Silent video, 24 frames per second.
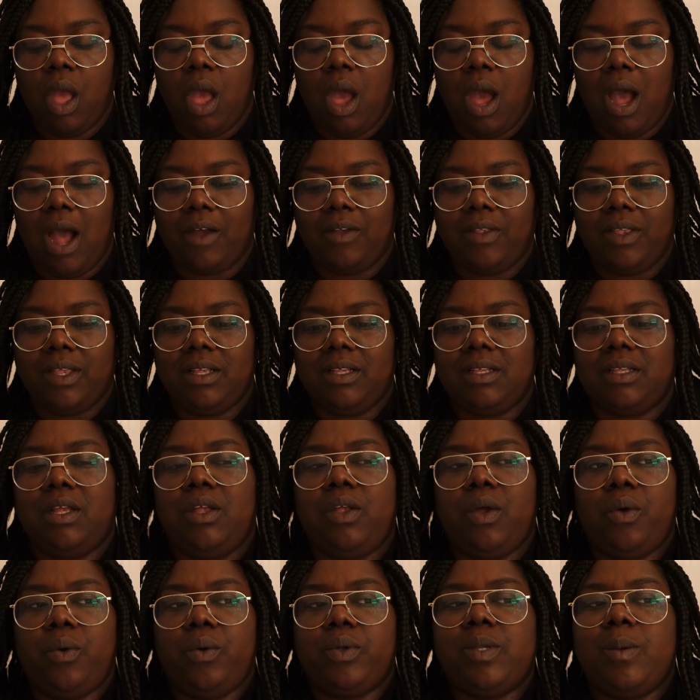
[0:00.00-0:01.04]
I think
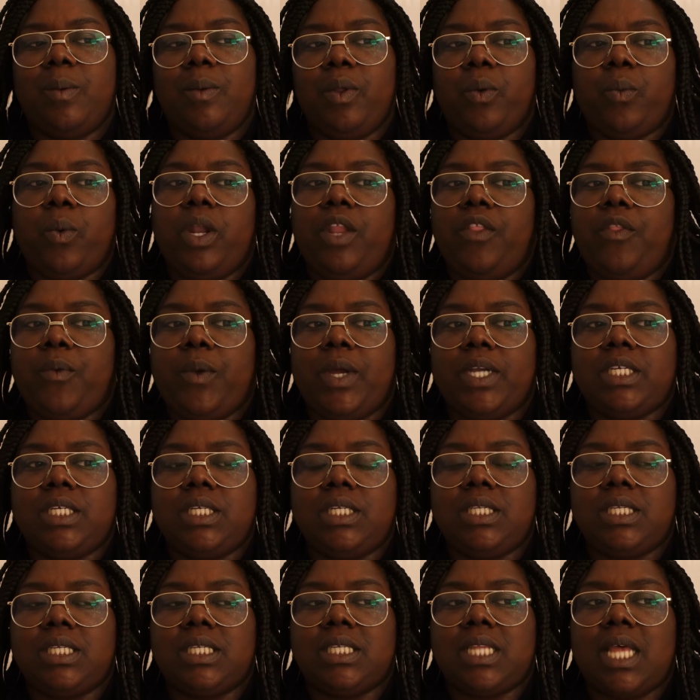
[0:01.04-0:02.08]
one of the
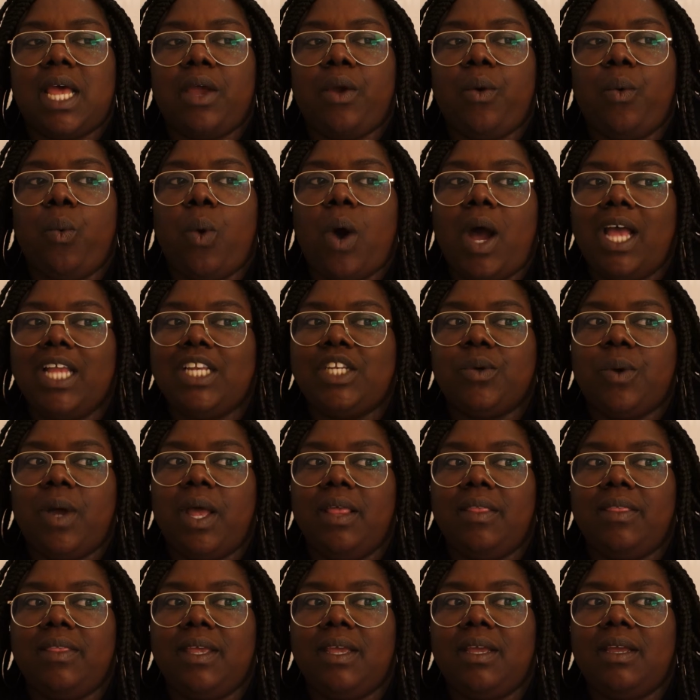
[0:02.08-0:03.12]
questions is like, why do I
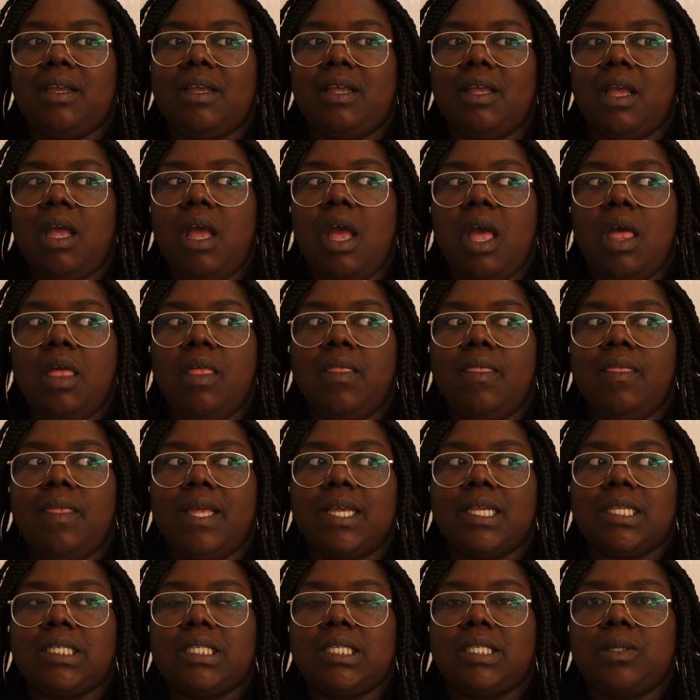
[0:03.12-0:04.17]
think
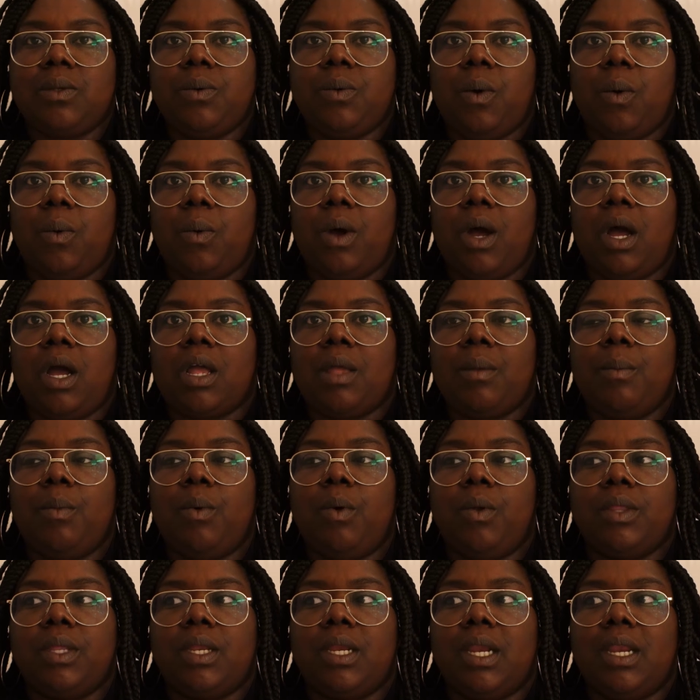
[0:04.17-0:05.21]
this will work
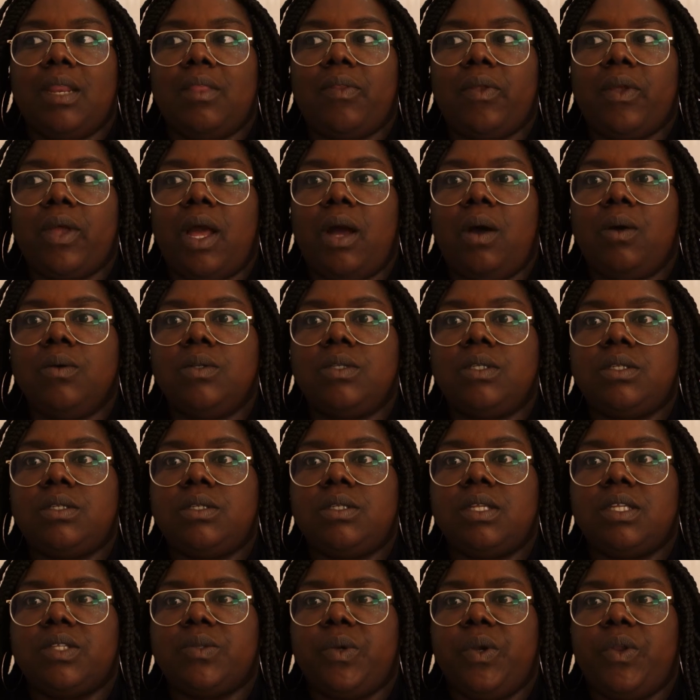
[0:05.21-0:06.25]
more than anything else?
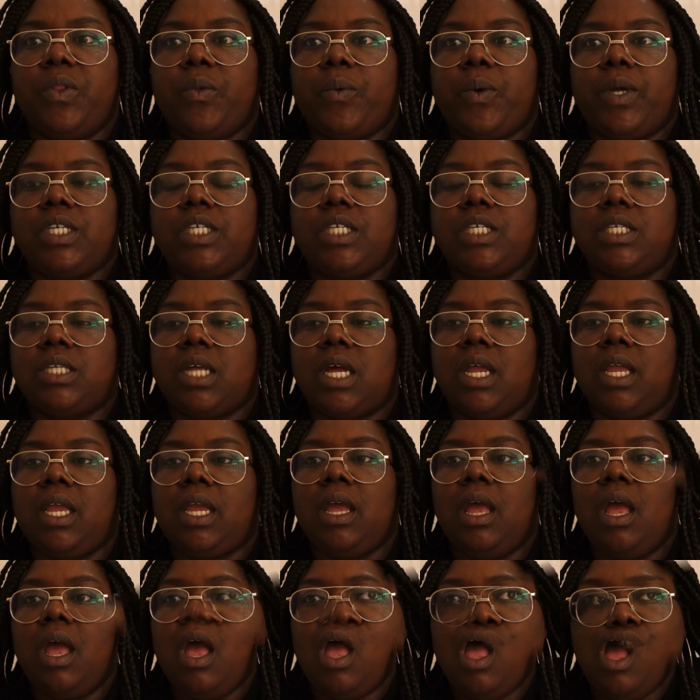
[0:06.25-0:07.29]
That's one of the questions I
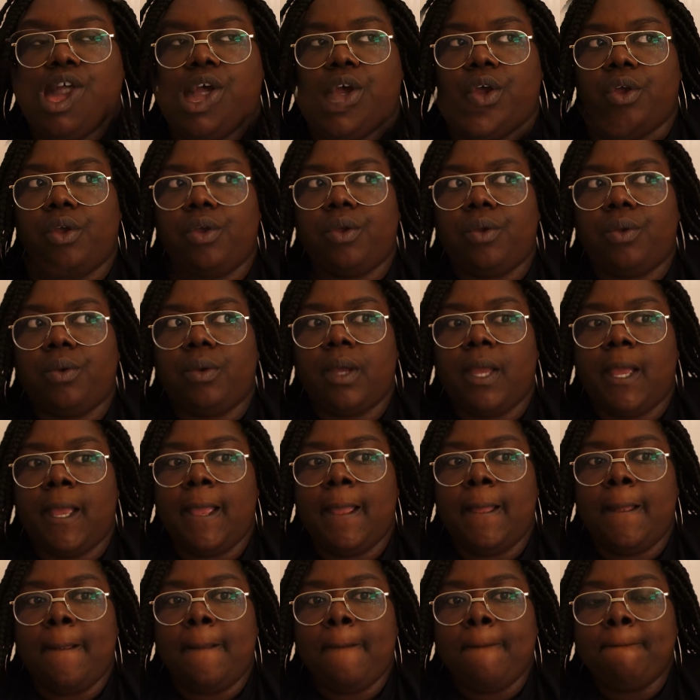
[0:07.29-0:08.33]
have for myself.
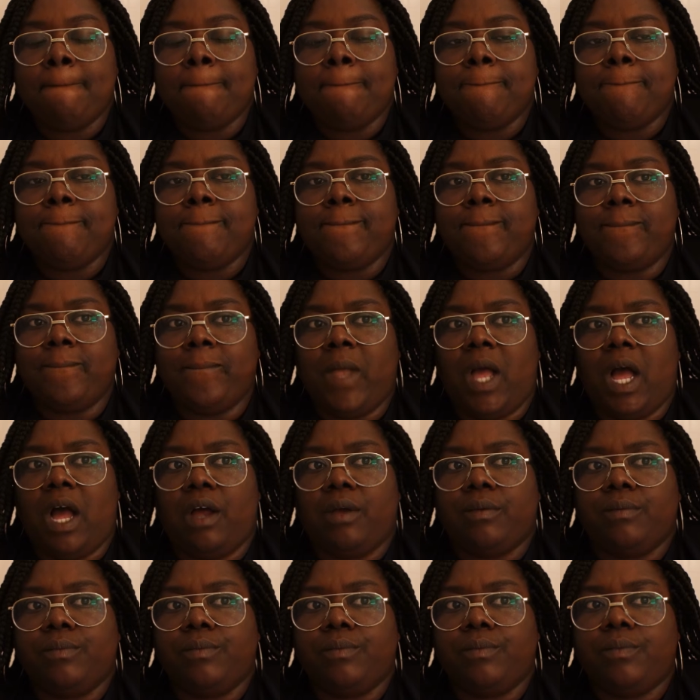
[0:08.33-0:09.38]
Like,
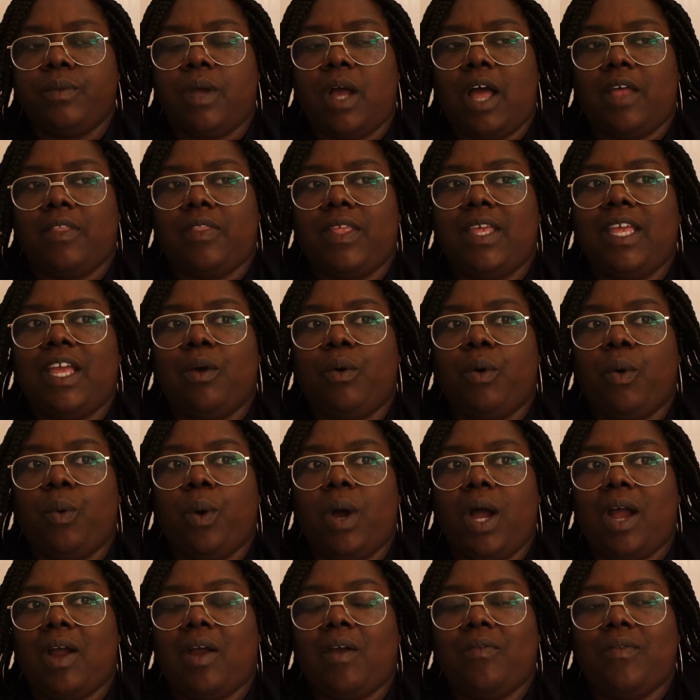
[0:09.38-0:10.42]
I think it will
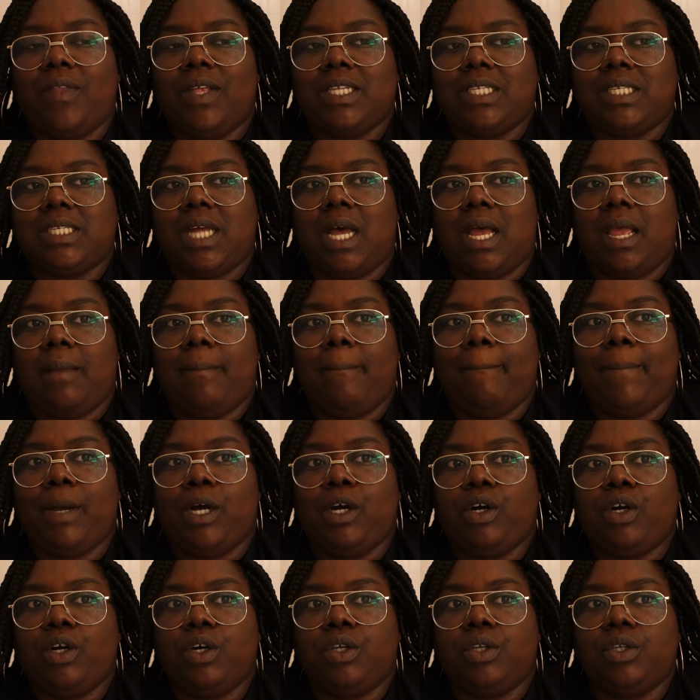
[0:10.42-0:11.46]
work this time
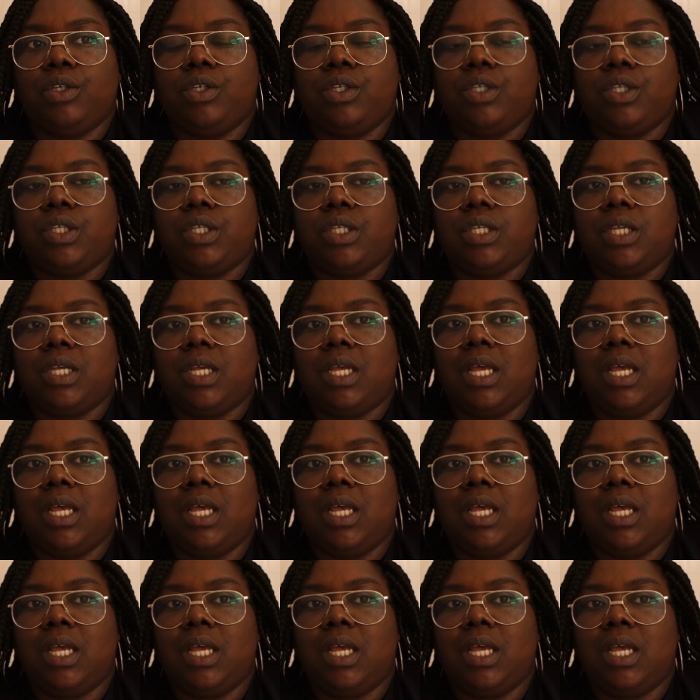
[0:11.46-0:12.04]
because